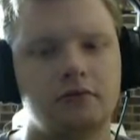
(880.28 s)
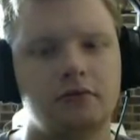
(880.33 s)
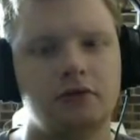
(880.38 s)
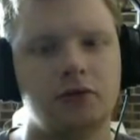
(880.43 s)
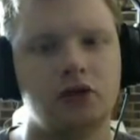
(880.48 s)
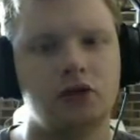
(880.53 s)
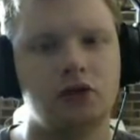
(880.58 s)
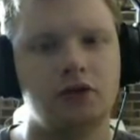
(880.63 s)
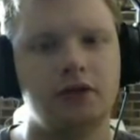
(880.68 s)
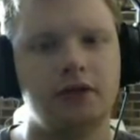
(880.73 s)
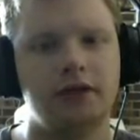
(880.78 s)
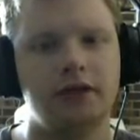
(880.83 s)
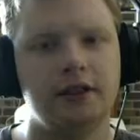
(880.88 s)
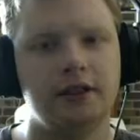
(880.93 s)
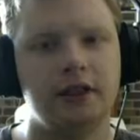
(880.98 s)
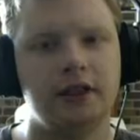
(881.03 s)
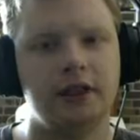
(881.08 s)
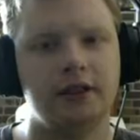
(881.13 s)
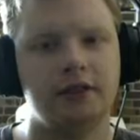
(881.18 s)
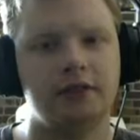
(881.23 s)
doing
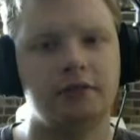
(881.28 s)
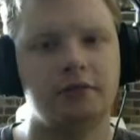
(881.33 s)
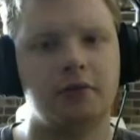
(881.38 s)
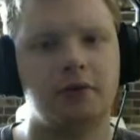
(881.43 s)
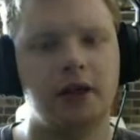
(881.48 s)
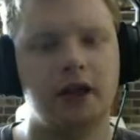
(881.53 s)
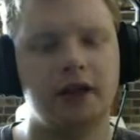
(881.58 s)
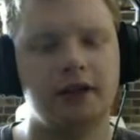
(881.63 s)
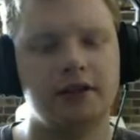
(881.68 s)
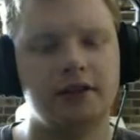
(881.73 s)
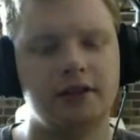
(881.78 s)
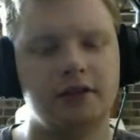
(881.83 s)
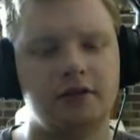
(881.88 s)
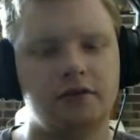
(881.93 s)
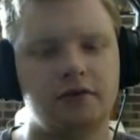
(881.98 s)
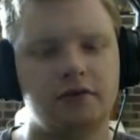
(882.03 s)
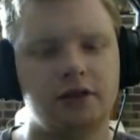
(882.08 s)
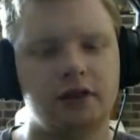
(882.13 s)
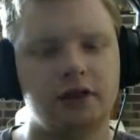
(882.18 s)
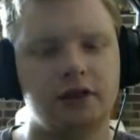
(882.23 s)
Let's Plays and
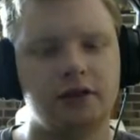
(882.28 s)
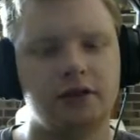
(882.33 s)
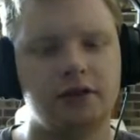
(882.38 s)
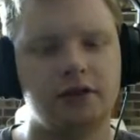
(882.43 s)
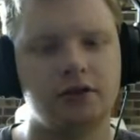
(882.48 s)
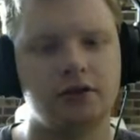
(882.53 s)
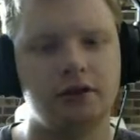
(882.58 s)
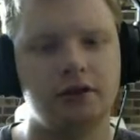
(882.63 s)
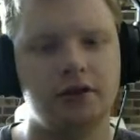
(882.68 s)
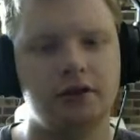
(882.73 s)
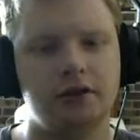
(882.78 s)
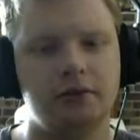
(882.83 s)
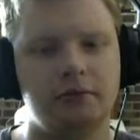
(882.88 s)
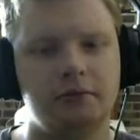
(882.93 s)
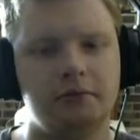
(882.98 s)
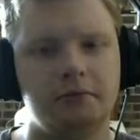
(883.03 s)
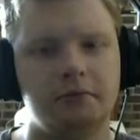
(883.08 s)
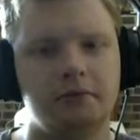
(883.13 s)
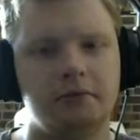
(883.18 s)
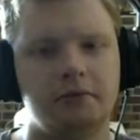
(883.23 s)
I've really enjoyed them.
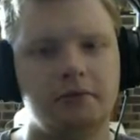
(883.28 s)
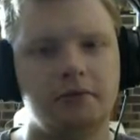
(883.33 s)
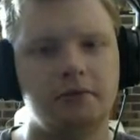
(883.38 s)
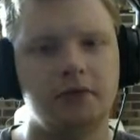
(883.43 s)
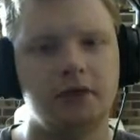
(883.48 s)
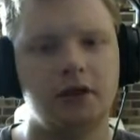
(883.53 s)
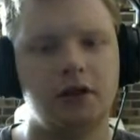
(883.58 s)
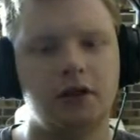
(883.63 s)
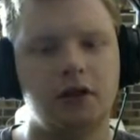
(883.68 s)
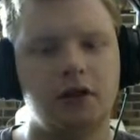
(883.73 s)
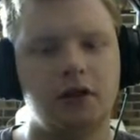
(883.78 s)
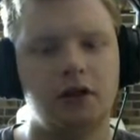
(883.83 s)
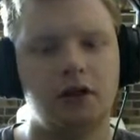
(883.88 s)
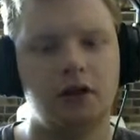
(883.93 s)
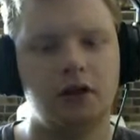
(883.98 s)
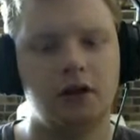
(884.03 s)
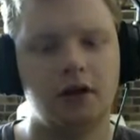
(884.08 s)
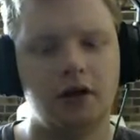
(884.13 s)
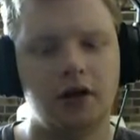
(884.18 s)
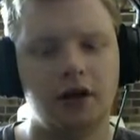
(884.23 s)
Oh,
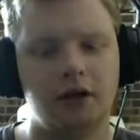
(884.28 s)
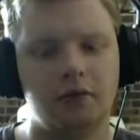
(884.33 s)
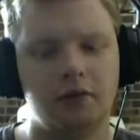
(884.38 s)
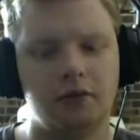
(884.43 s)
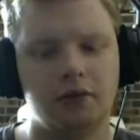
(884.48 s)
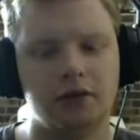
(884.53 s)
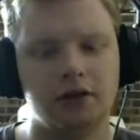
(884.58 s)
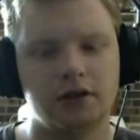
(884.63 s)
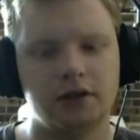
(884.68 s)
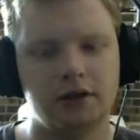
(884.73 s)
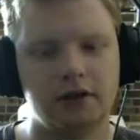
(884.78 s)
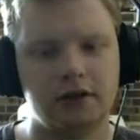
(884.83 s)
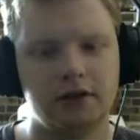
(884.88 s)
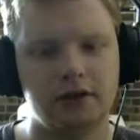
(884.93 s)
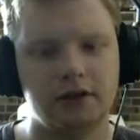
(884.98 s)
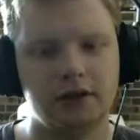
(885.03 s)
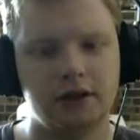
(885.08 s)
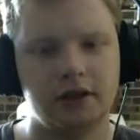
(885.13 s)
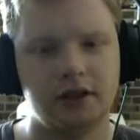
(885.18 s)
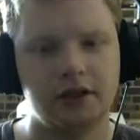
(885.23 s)
come on,
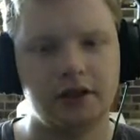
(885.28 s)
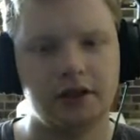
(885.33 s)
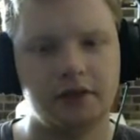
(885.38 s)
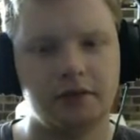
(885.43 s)
seriously?